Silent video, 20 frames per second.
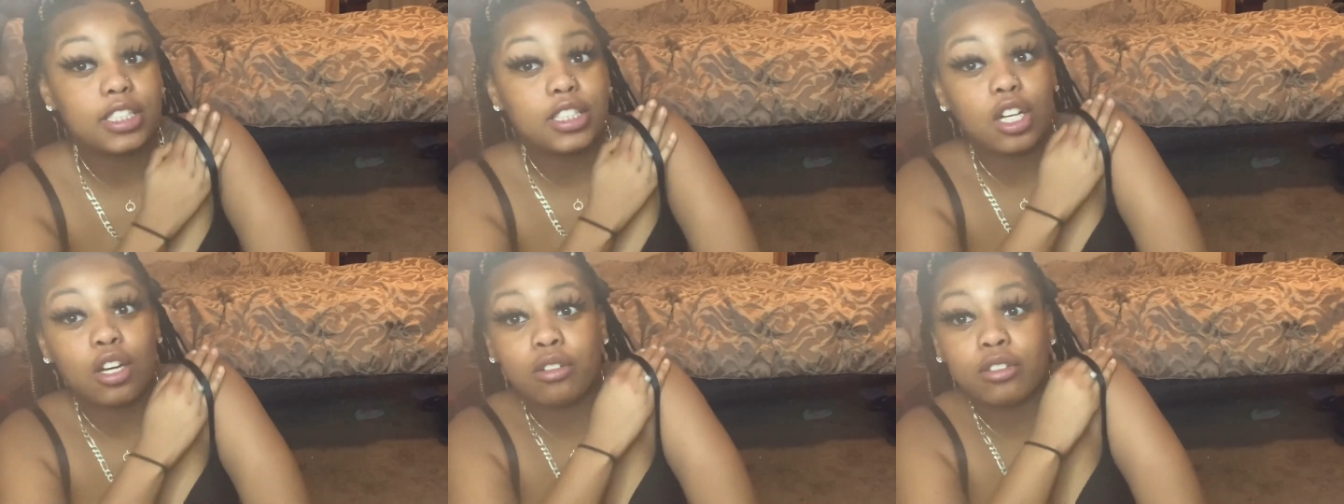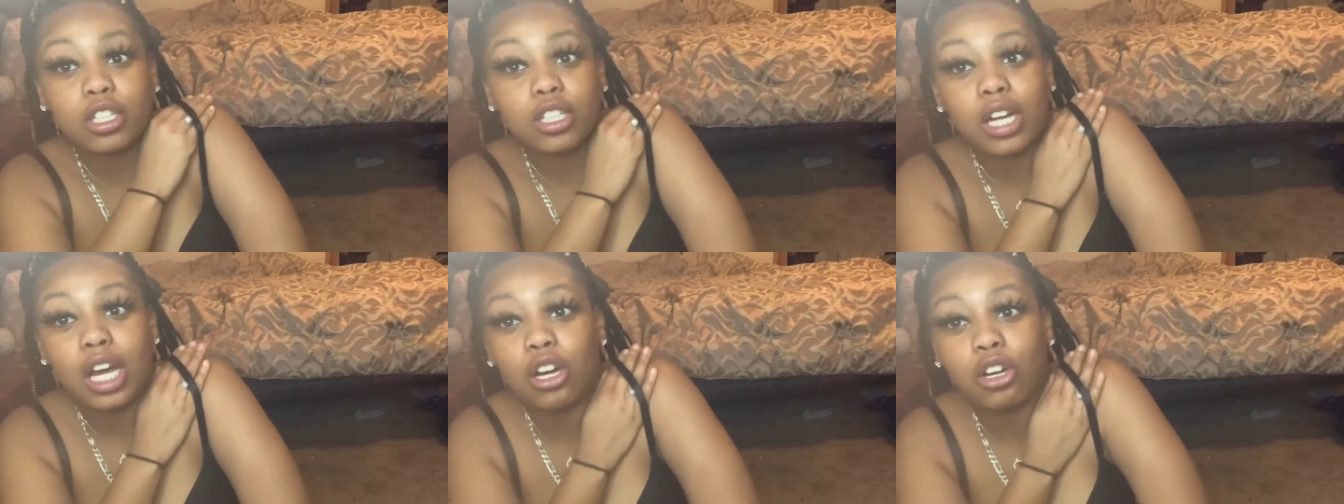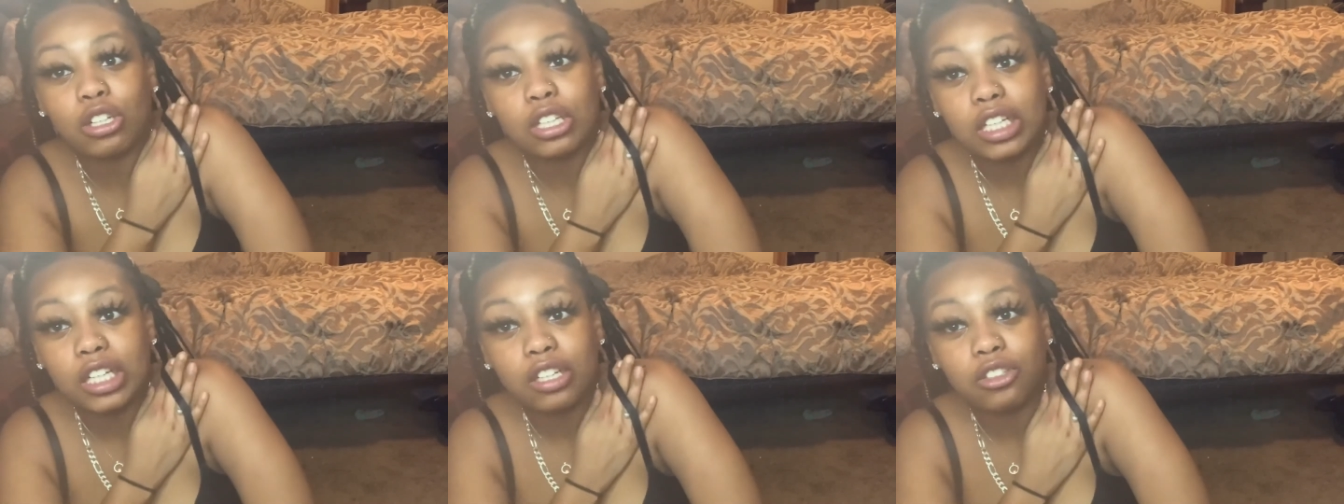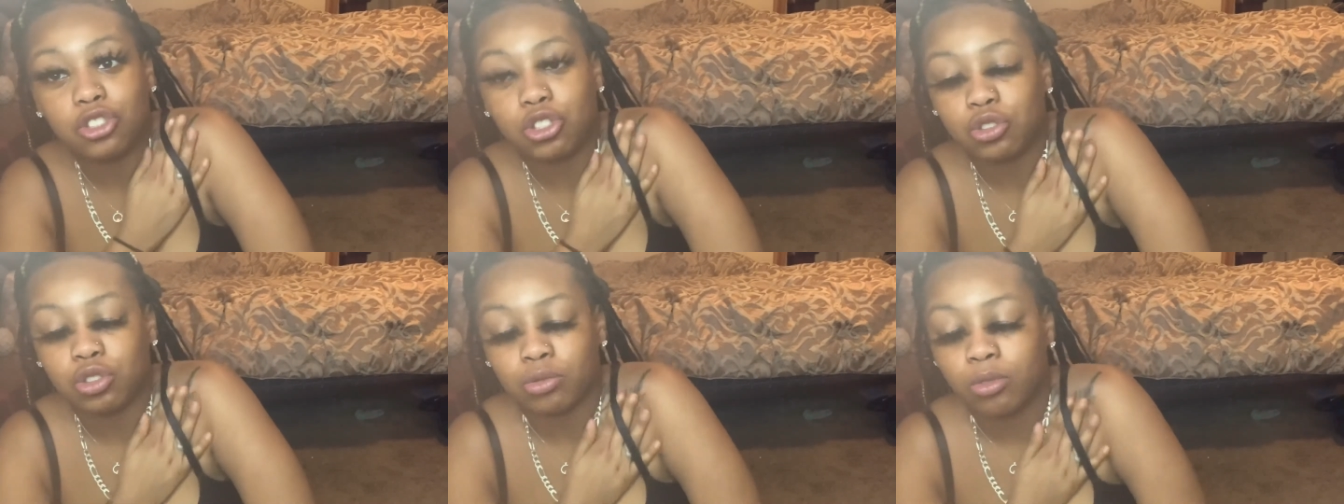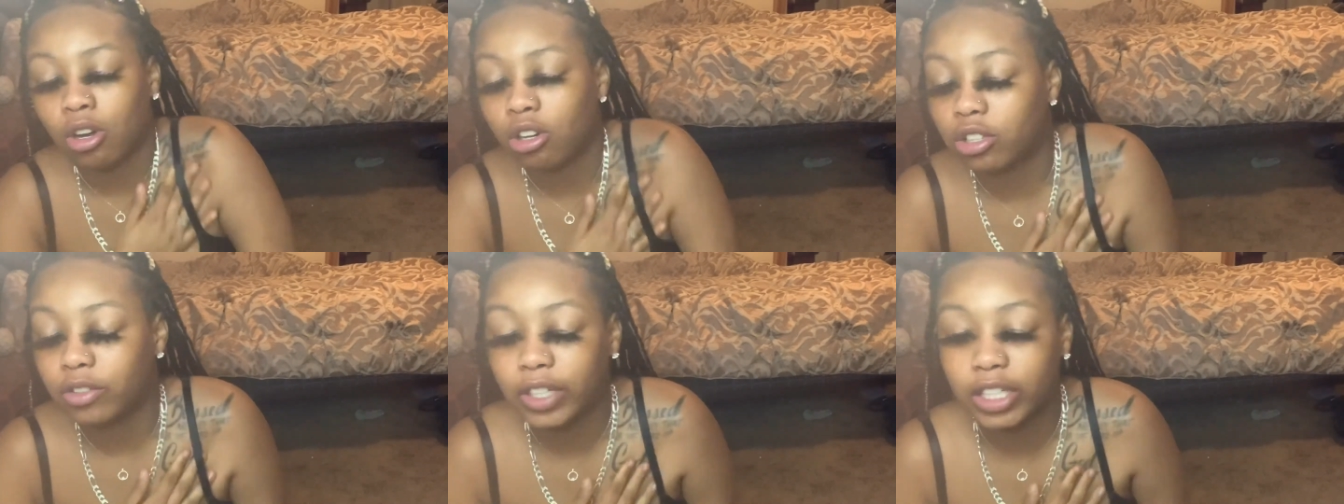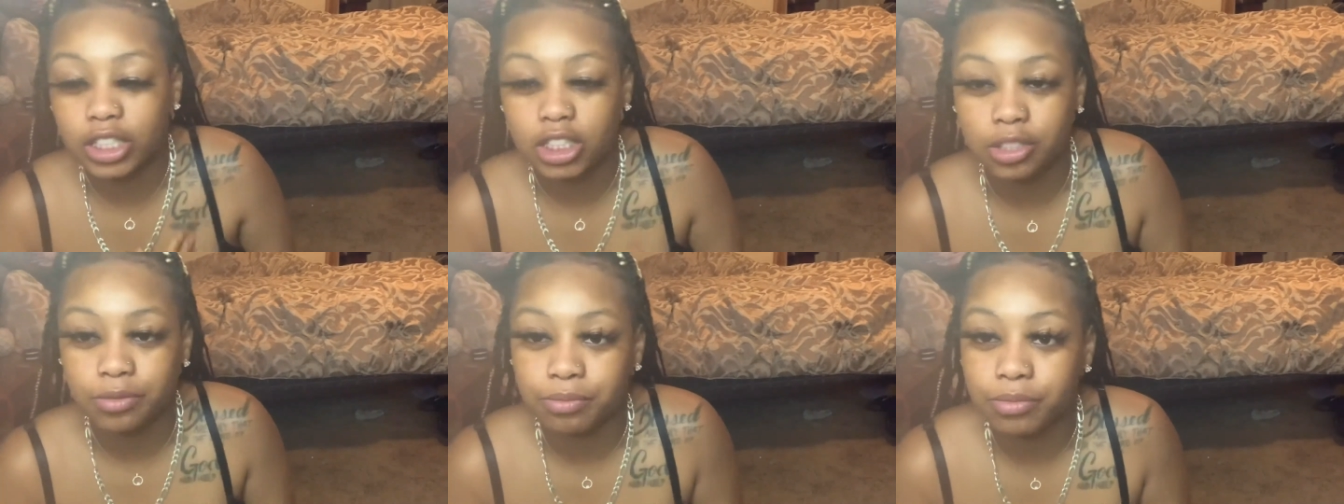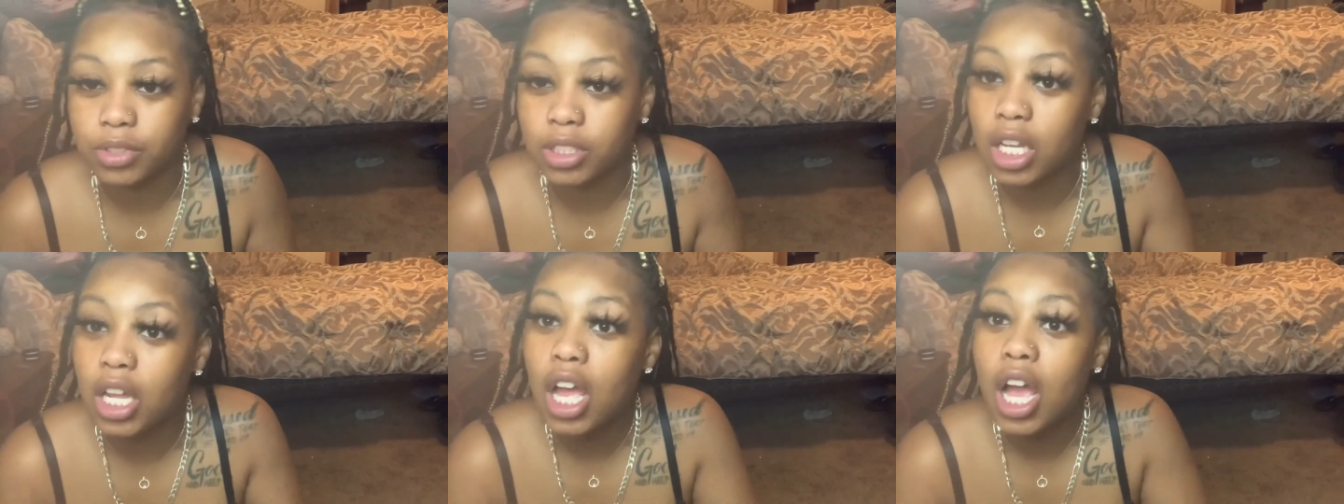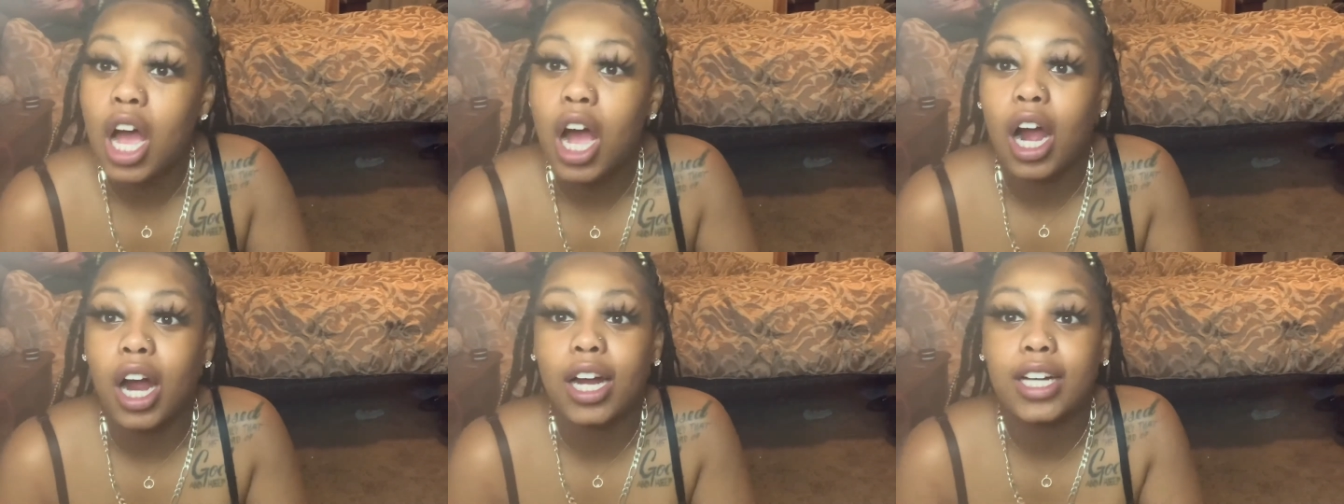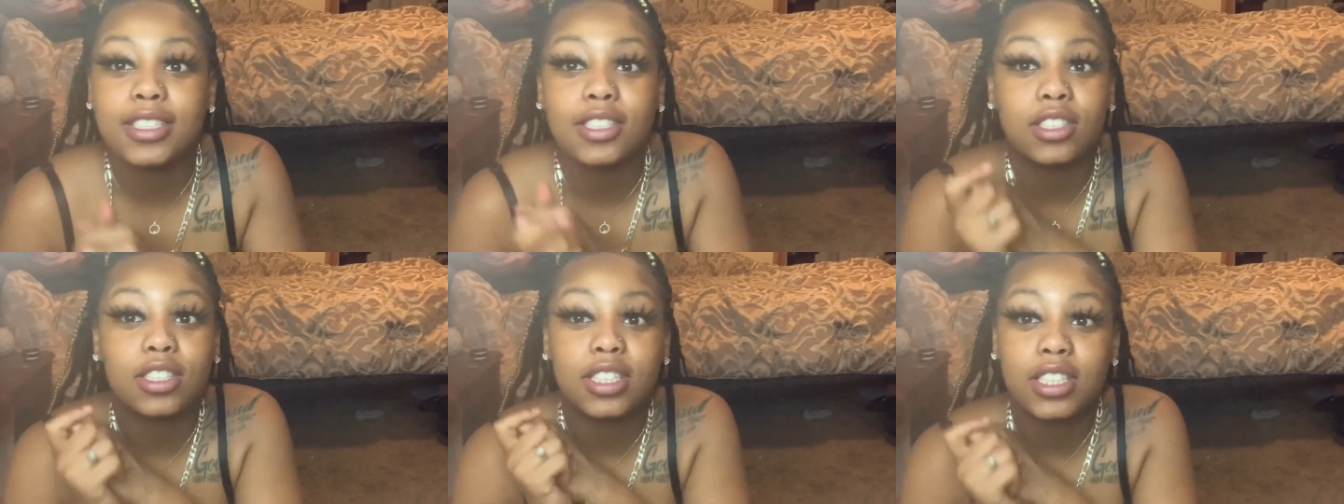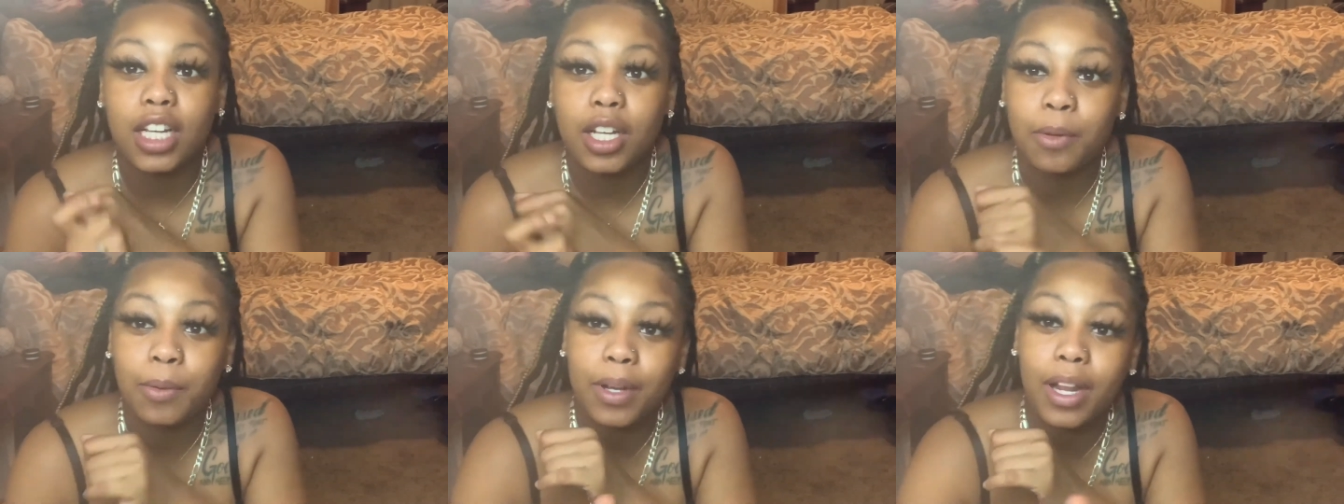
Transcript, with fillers: no, they're not going to lead you in the wrong direction. All right, so the second one I